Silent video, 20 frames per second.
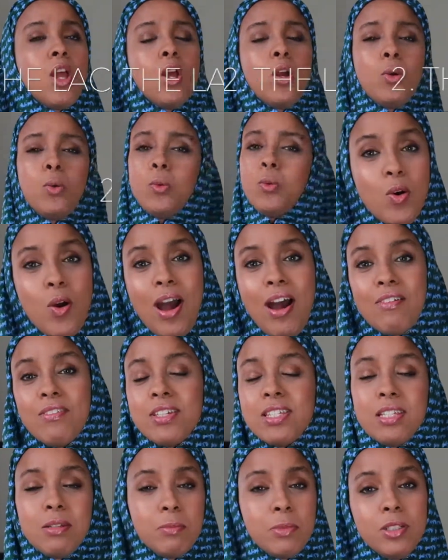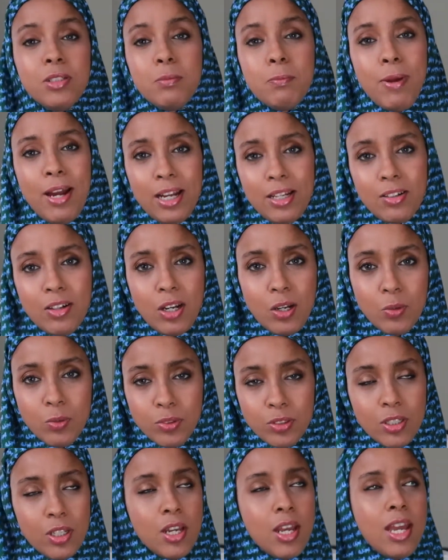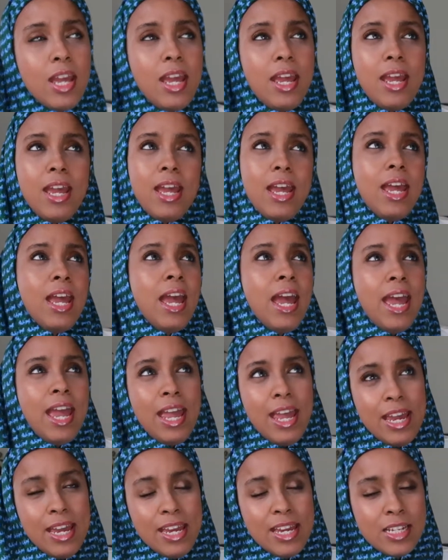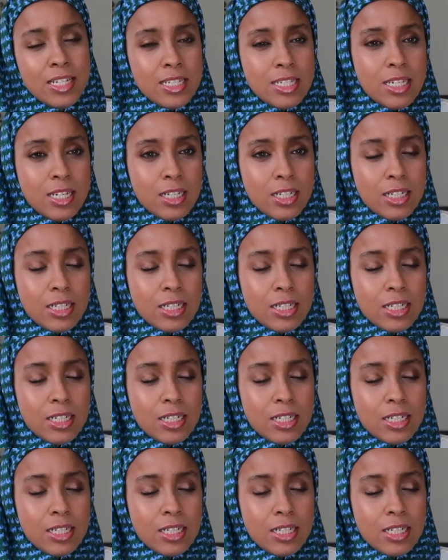who have a similar background. And